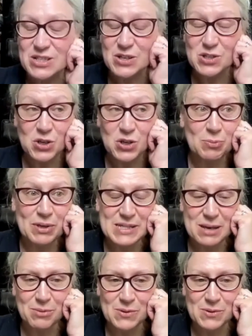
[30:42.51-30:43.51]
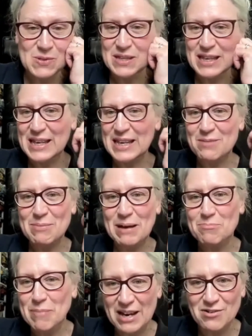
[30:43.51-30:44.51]
you talk because I'm also thinking about
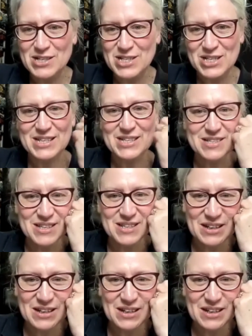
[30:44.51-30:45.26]
parishes.